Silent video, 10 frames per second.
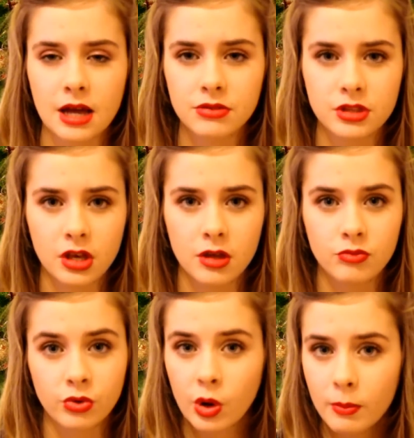out
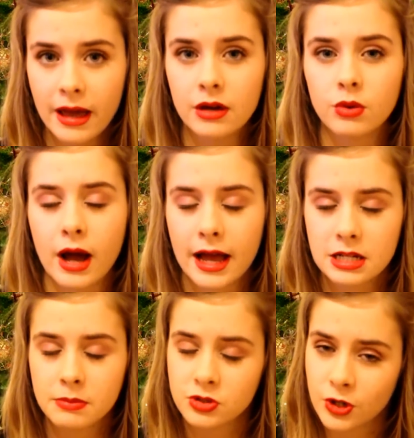that Royal Mail
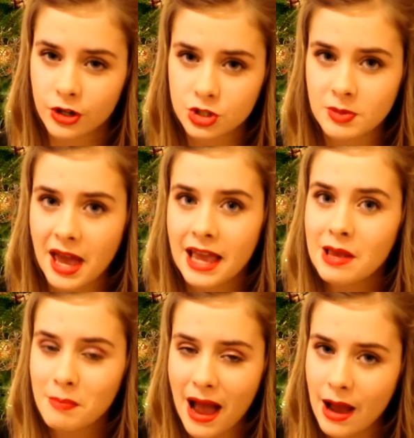had charged
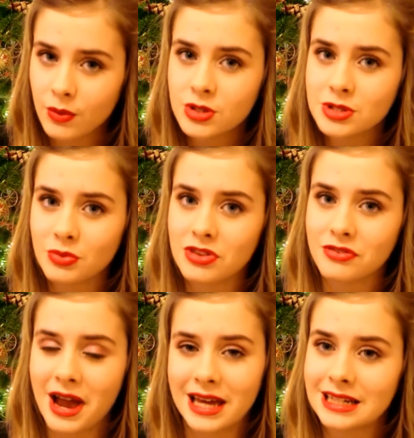me £8 worth
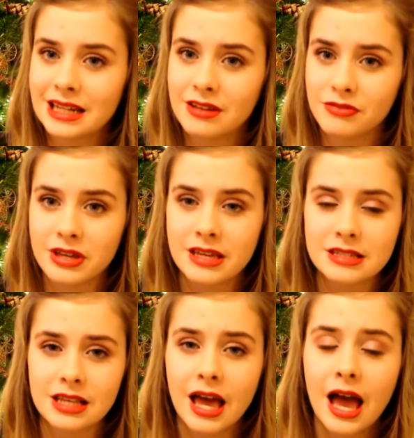of handling
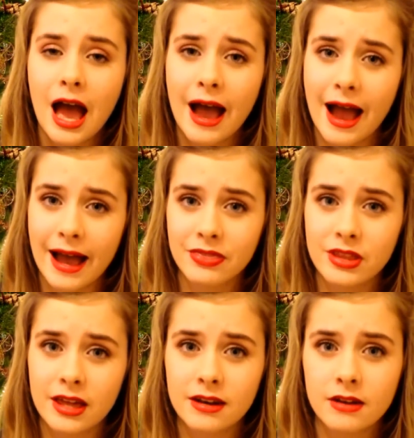fees, and
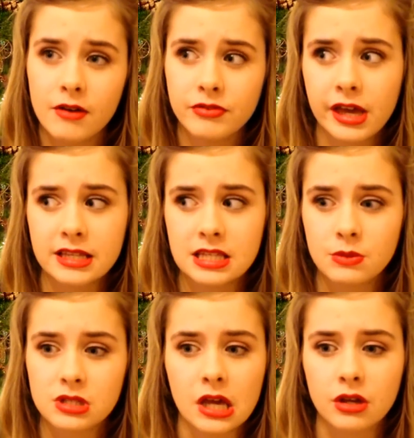then VAT
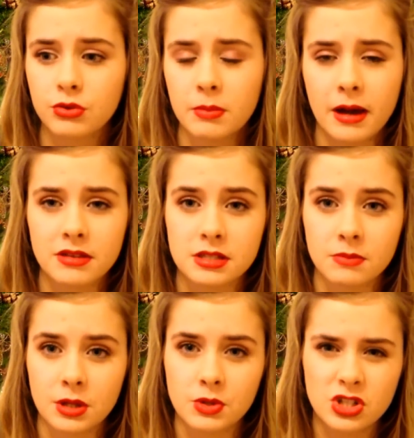was like £3
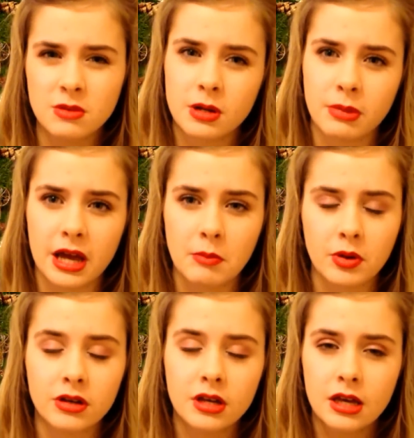something, which I didn't mind paying,
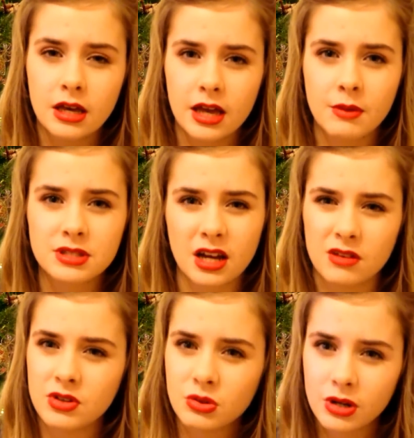but it was
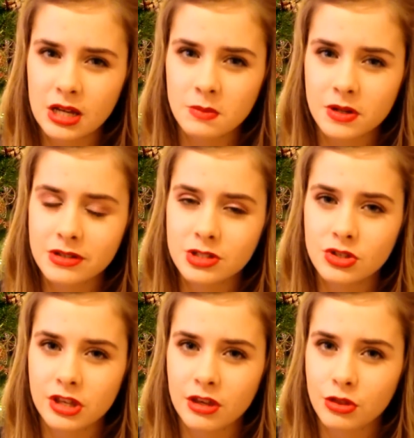kind of annoying because
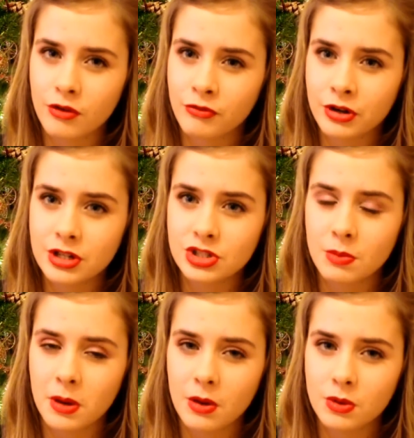you think free
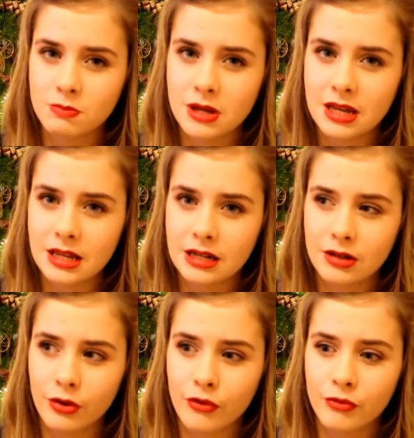shipping would
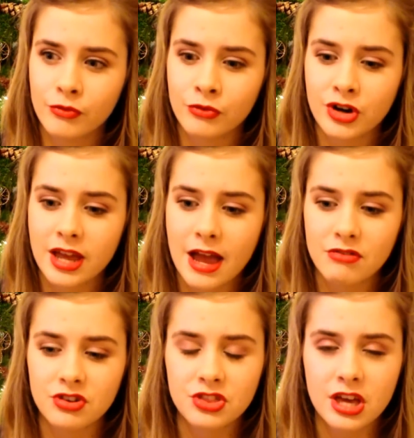mean free
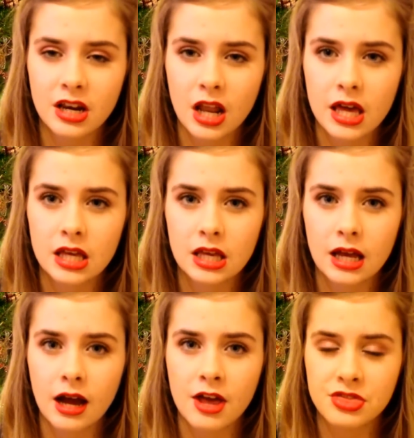everything. Like,
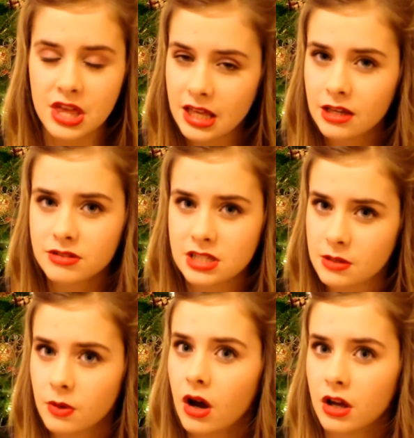I think
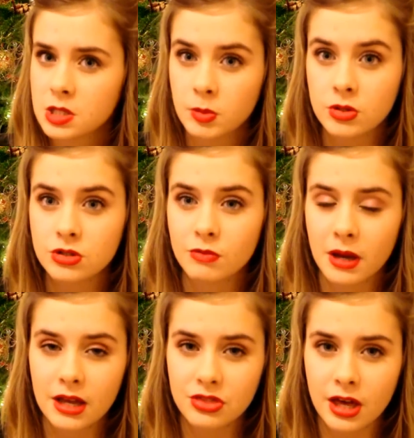Sigma are supposed to have
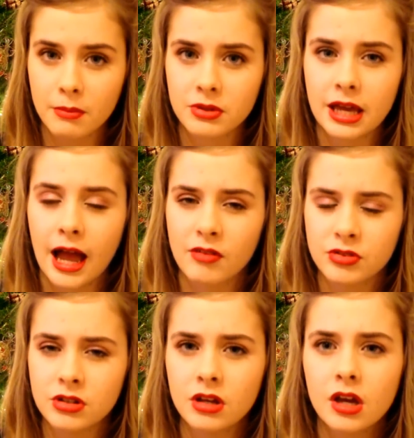paid that, but they
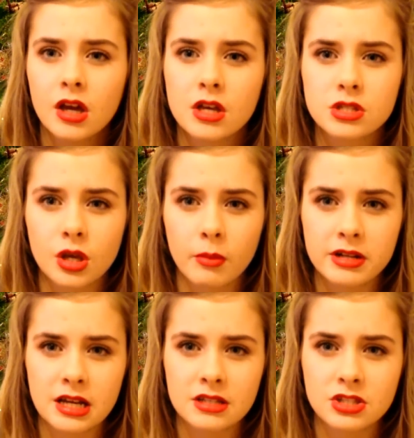haven't. So
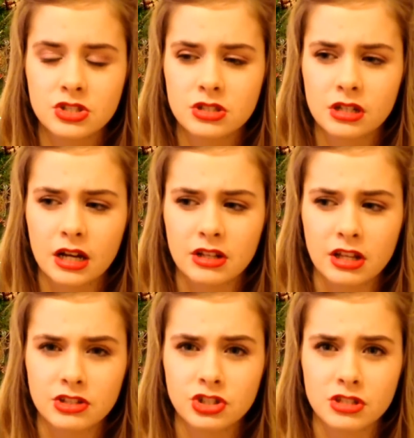my dad's kind of
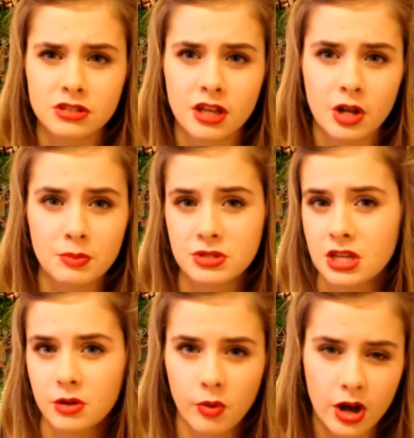like chasing that up,
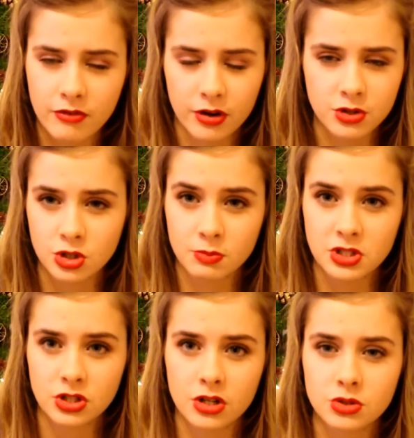seeing what if I should have
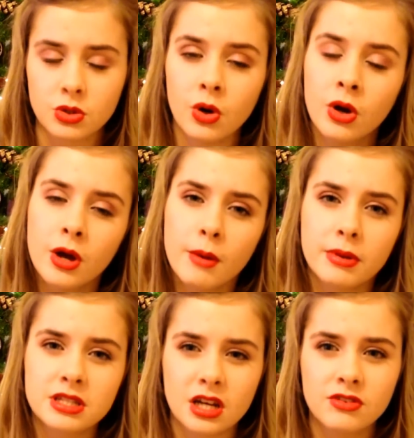been charged or not.
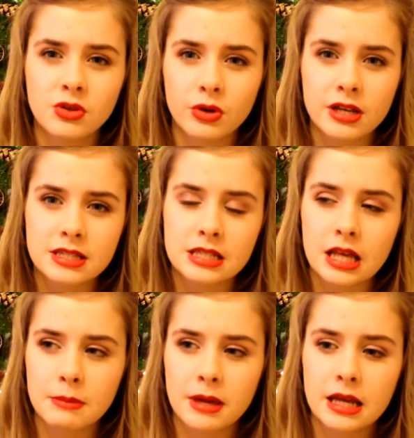But it's kind of annoying because it
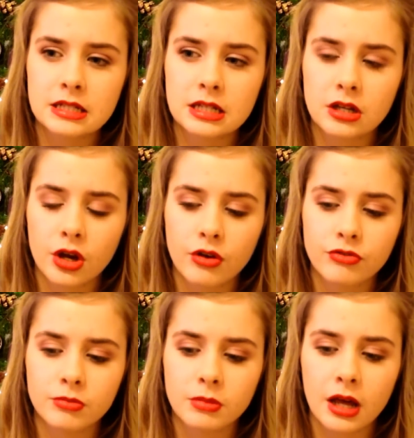like made it go
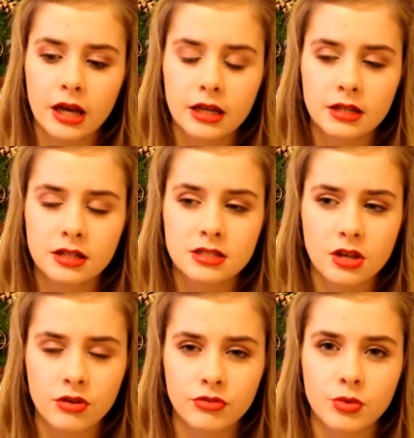from like, because
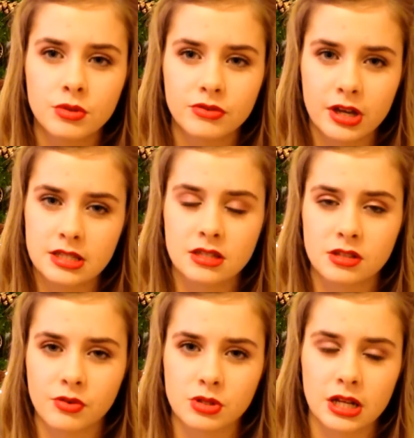overall with the VAT and
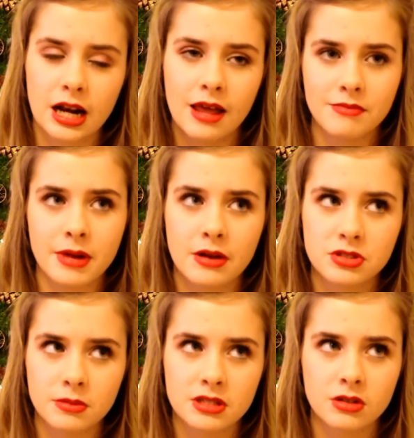stuff, it was like £11
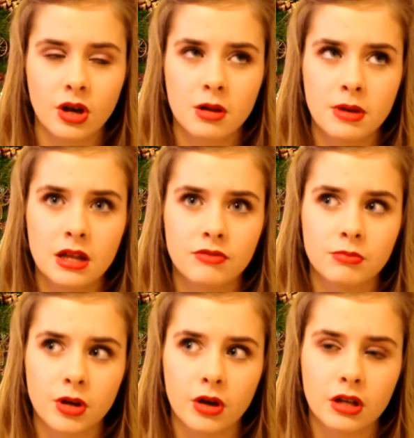something. So it kind of made it
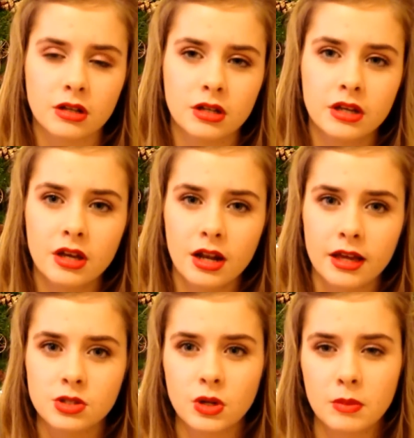from going
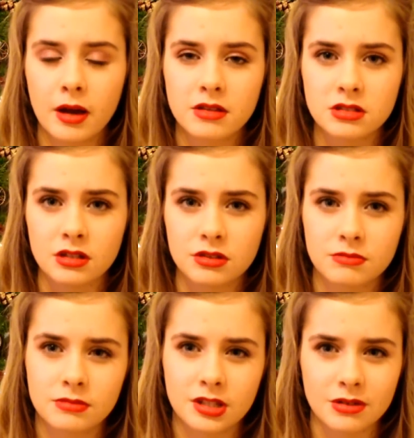like £20 to like,
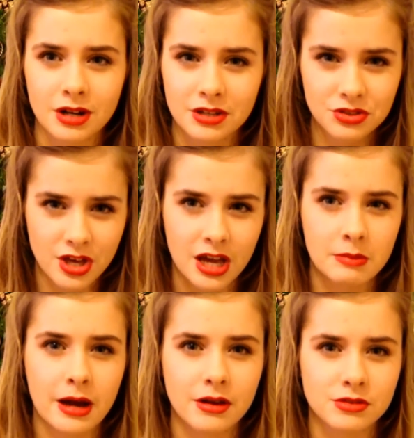you know, like
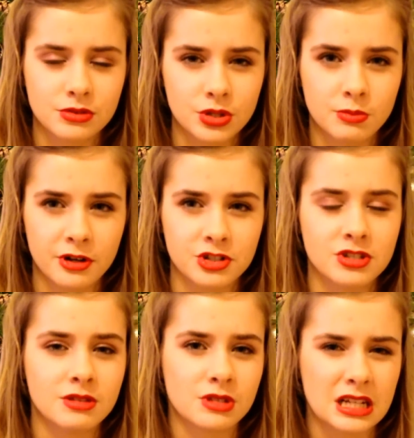£30 for two
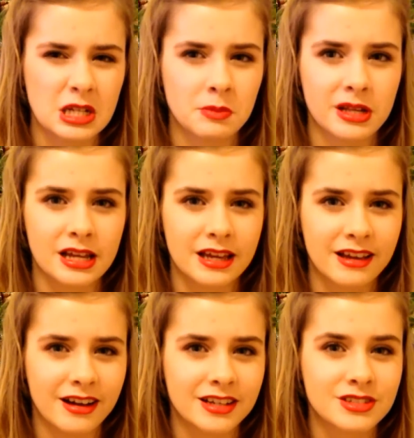brushes. It was a little bit
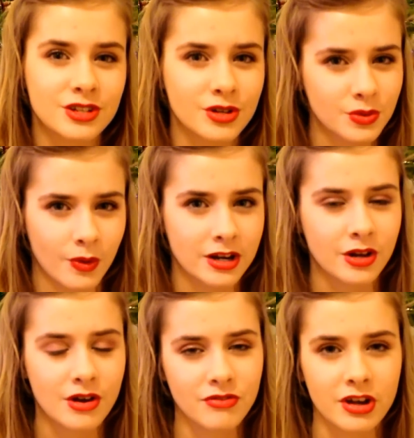like, I don't quite
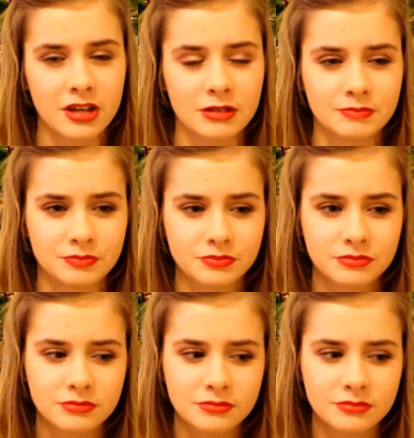know if I can,